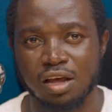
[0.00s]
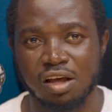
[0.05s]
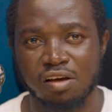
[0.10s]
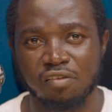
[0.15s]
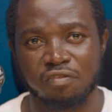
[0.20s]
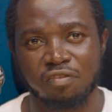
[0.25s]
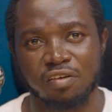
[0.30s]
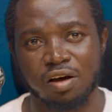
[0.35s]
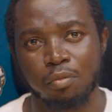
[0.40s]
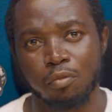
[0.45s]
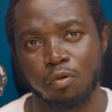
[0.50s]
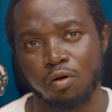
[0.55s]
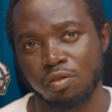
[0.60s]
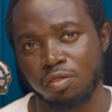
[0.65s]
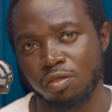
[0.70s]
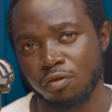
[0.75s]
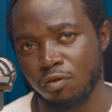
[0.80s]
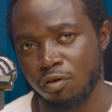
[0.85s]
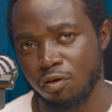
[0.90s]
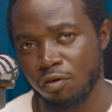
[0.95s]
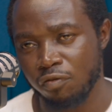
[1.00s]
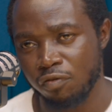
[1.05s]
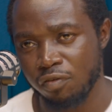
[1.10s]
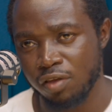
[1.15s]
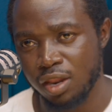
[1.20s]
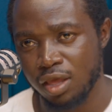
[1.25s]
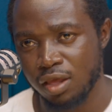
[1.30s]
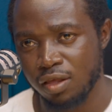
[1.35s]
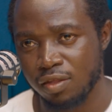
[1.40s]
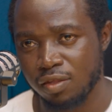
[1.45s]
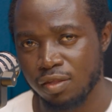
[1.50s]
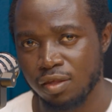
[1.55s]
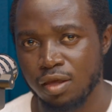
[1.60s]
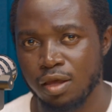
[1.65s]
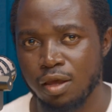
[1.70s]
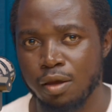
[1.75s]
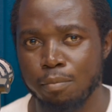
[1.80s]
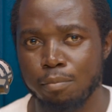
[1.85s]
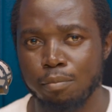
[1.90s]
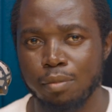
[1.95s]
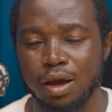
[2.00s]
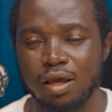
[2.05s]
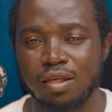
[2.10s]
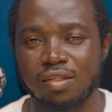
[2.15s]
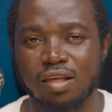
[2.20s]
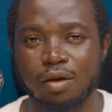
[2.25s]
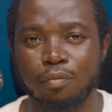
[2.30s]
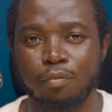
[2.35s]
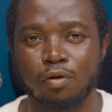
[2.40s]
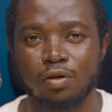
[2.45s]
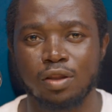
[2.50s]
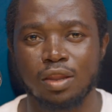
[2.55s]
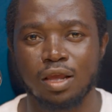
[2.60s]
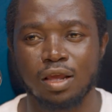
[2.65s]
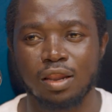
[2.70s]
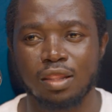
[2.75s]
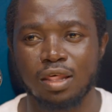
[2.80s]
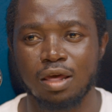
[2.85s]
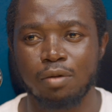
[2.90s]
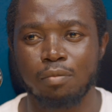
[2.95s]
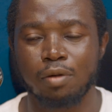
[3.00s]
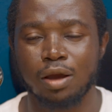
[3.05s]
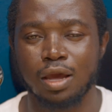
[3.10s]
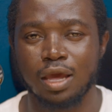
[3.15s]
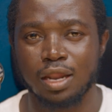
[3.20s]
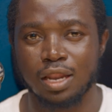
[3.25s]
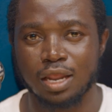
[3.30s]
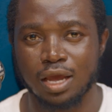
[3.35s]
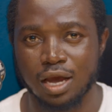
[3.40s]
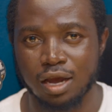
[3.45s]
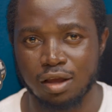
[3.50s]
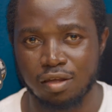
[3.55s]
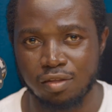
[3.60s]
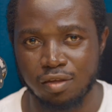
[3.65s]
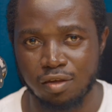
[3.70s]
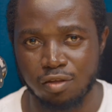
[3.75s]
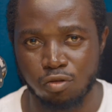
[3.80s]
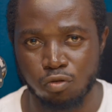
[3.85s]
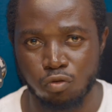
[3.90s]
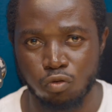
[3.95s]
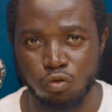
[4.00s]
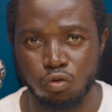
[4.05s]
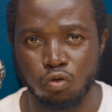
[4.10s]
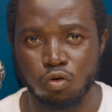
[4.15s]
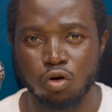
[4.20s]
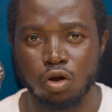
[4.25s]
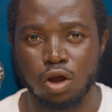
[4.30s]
farm with confidence by supporting them get access to